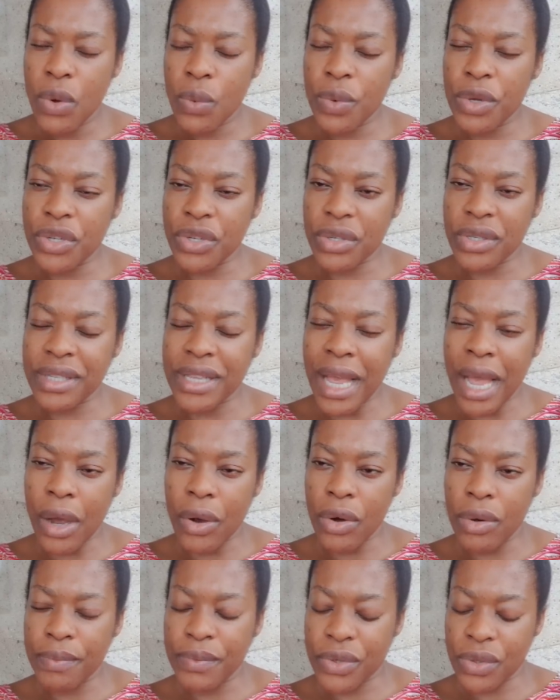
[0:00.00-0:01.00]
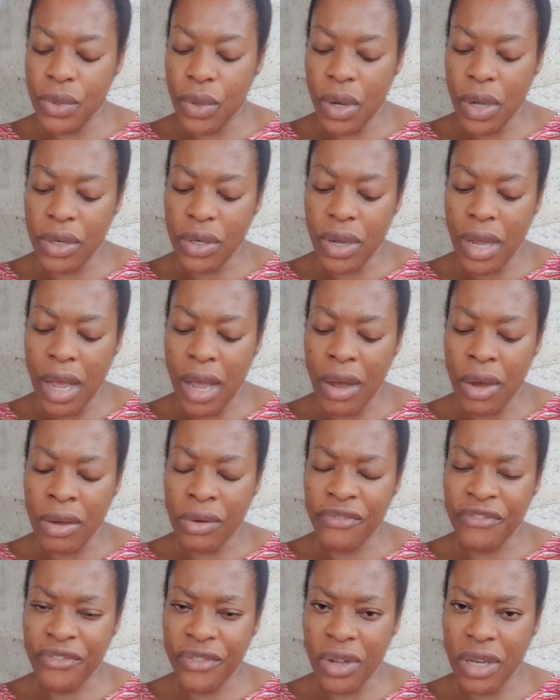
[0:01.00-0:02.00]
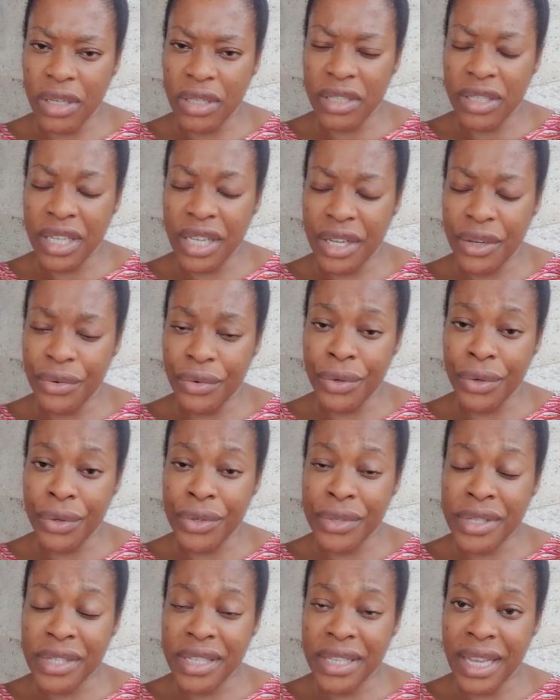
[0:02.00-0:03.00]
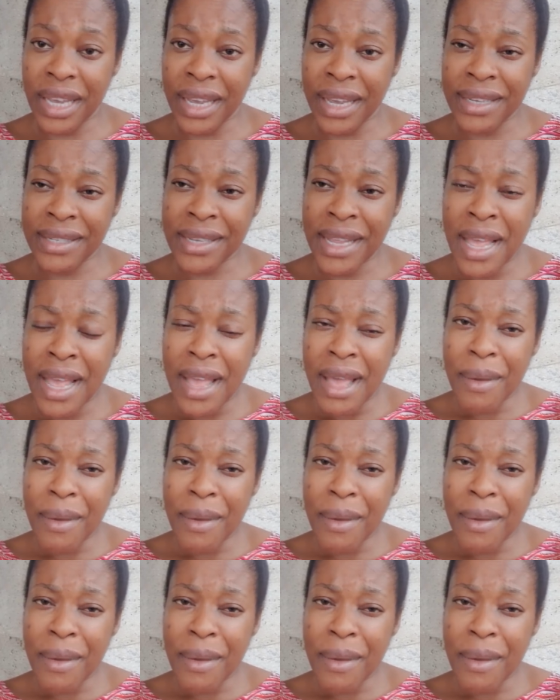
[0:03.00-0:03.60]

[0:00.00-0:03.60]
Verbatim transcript: we should stay at home to honor our fallen heroes, yes.